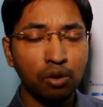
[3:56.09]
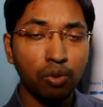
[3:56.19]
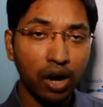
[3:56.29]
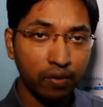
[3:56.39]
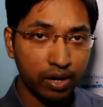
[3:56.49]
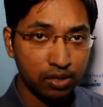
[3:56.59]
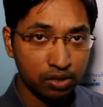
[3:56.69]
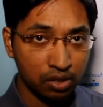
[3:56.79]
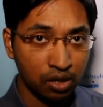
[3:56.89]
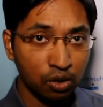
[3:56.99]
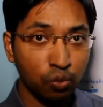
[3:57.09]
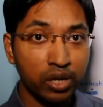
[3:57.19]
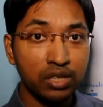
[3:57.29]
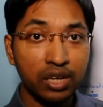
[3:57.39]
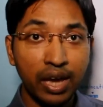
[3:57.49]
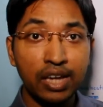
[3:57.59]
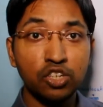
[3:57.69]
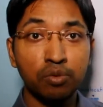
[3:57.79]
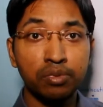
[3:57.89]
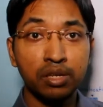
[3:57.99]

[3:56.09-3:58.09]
Whereas when the age of